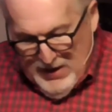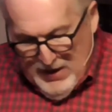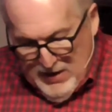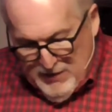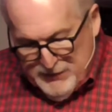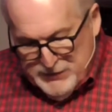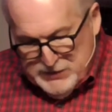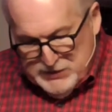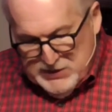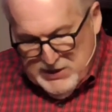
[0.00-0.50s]

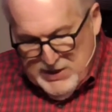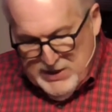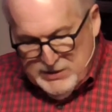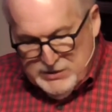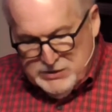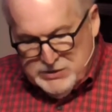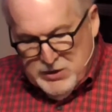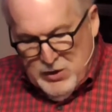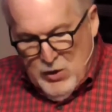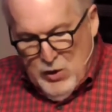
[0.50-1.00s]
of
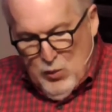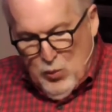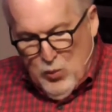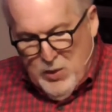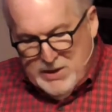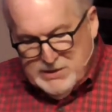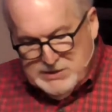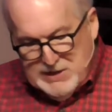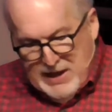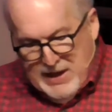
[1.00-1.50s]
sins
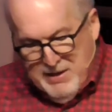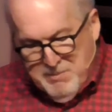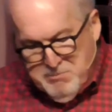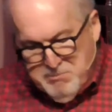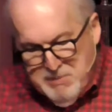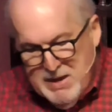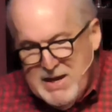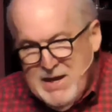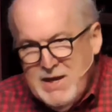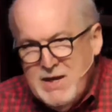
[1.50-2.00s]
was a
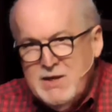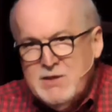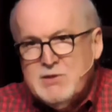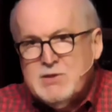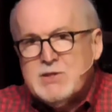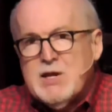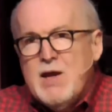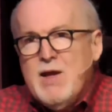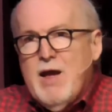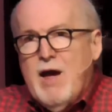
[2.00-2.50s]

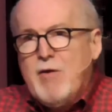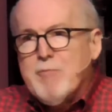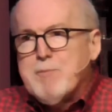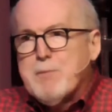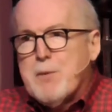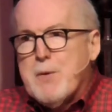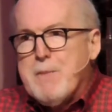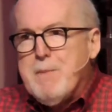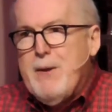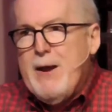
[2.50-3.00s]
means of
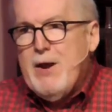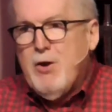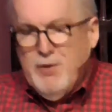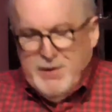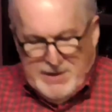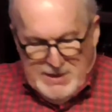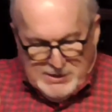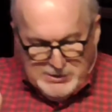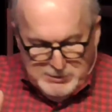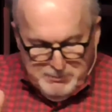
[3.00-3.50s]

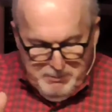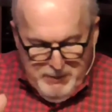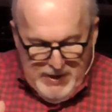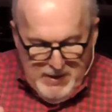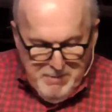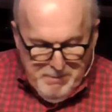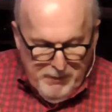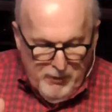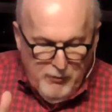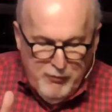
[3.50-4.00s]
preparing his
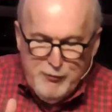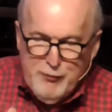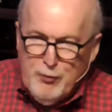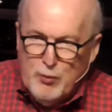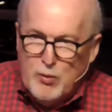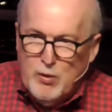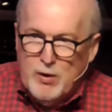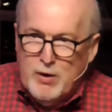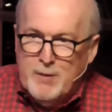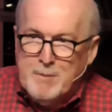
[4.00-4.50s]
people
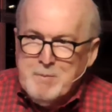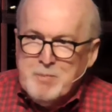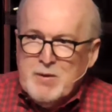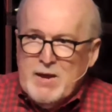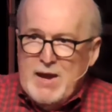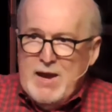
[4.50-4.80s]
for